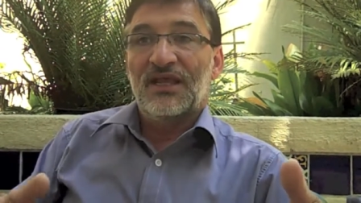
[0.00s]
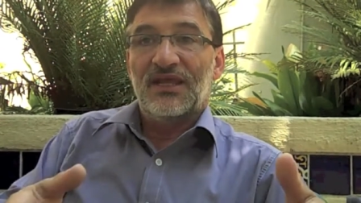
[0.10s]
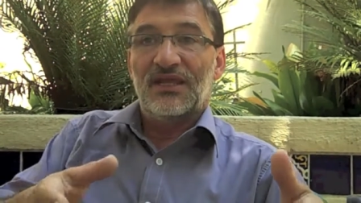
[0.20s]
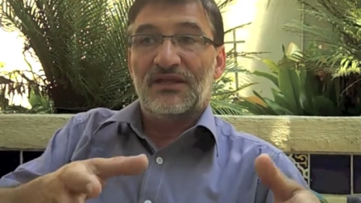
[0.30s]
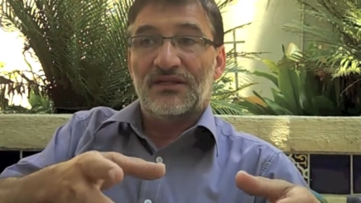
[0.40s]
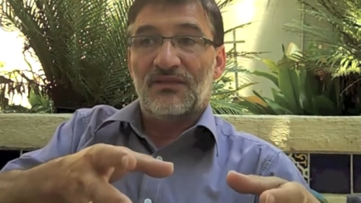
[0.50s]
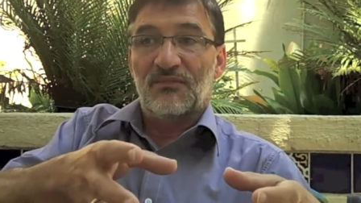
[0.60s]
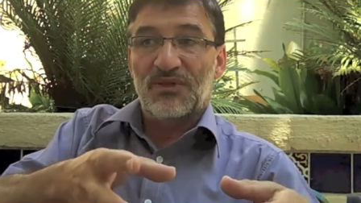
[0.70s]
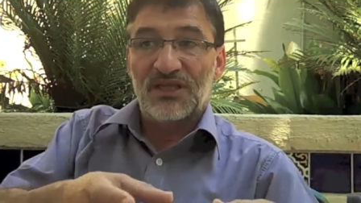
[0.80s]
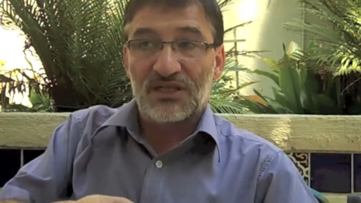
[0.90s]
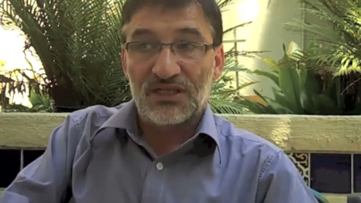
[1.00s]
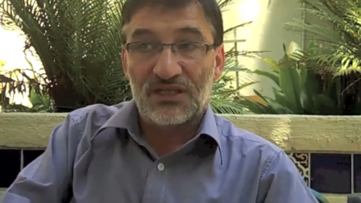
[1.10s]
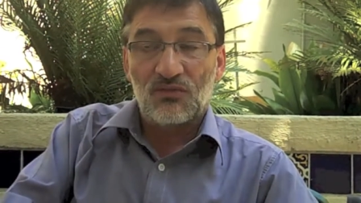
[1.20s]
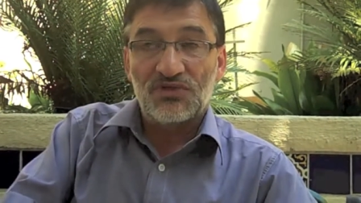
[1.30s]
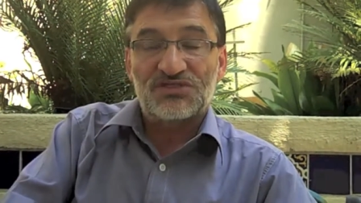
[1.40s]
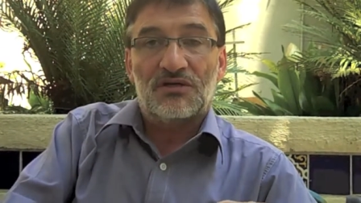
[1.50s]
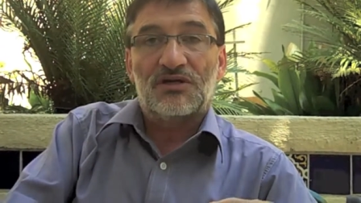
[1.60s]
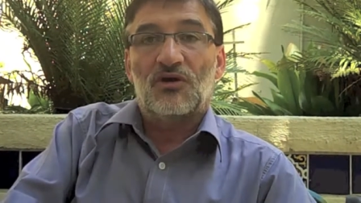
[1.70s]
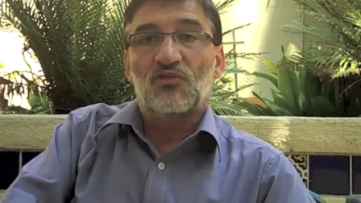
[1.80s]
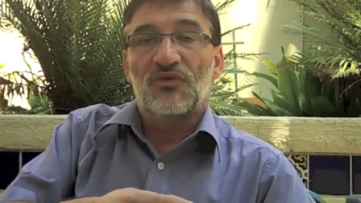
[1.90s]
And in the beginning, we start
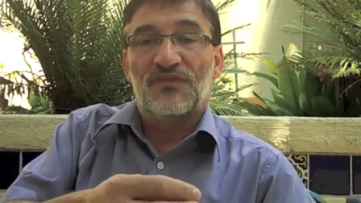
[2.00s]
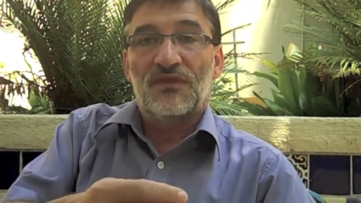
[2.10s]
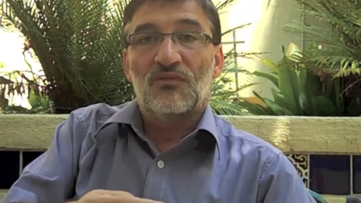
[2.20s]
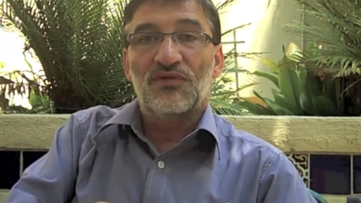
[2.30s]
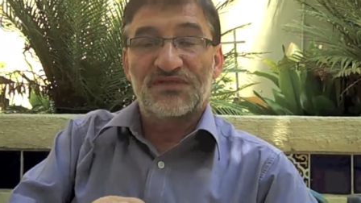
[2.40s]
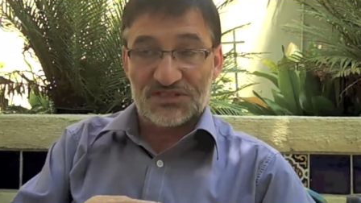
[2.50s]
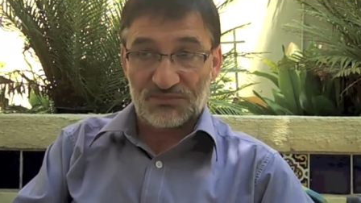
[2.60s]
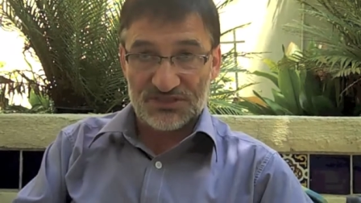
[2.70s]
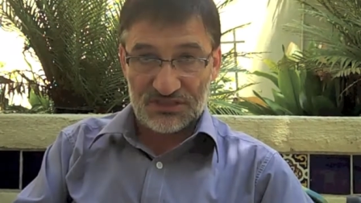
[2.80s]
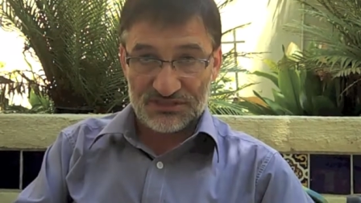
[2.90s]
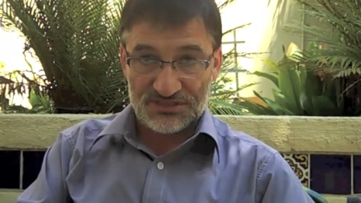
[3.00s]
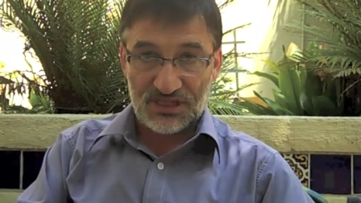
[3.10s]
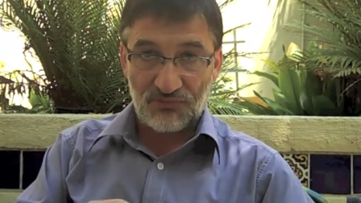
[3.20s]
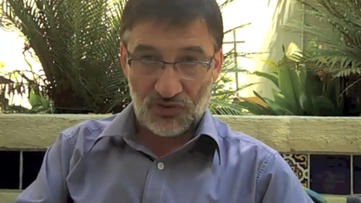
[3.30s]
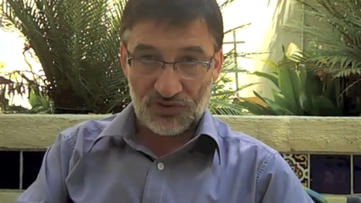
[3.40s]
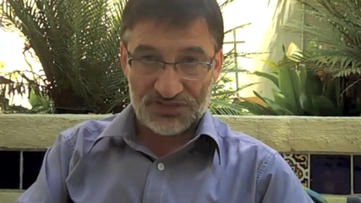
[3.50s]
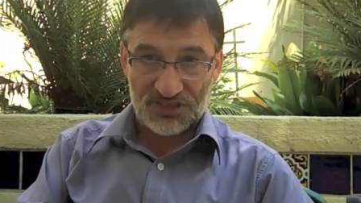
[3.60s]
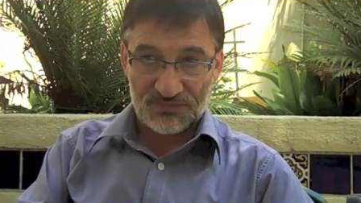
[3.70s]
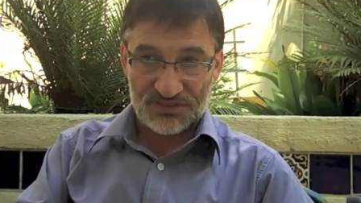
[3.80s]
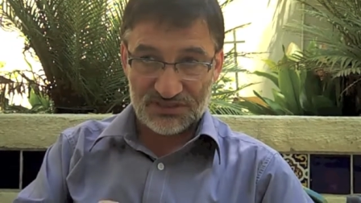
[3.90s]
out with stem cells, embryonic
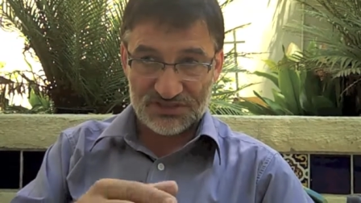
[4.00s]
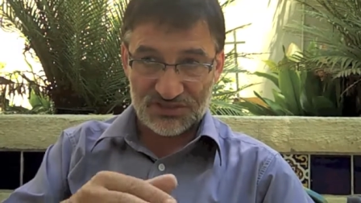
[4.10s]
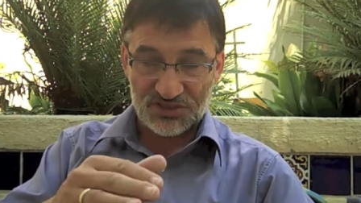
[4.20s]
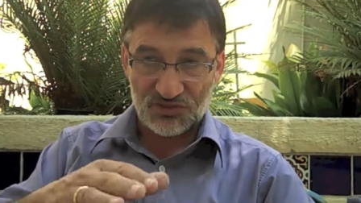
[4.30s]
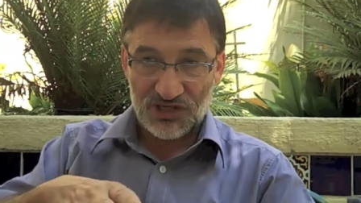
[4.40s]
stem cells.